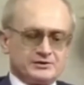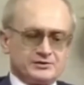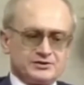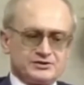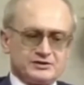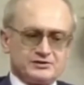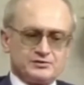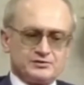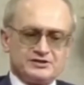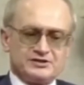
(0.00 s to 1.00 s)
uh, to,
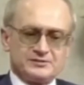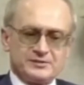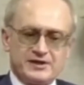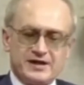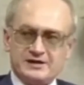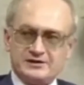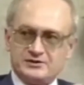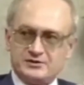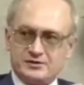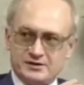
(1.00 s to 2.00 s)
to
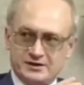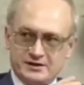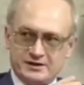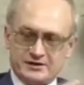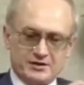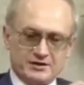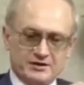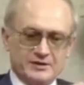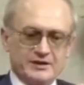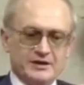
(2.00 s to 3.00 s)
destabilize your uh,
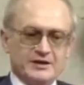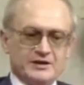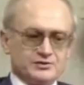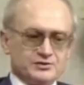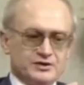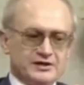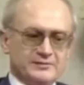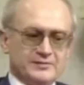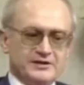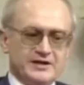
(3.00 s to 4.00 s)
economy, to
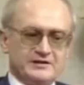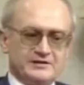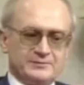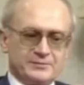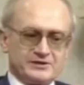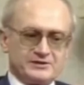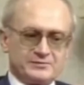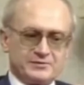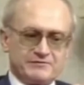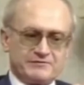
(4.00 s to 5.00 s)
eliminate the
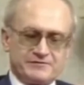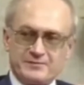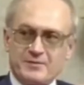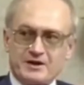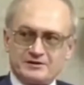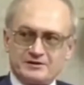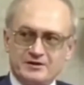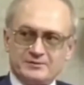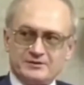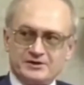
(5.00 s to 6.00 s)
principle of free
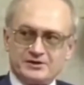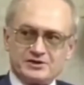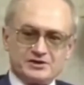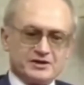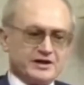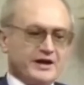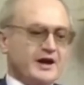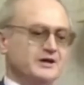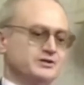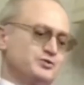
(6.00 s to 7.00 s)
market competition
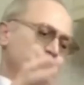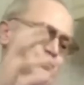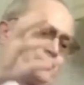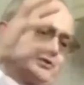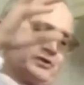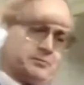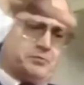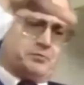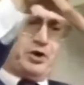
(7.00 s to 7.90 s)
and to put a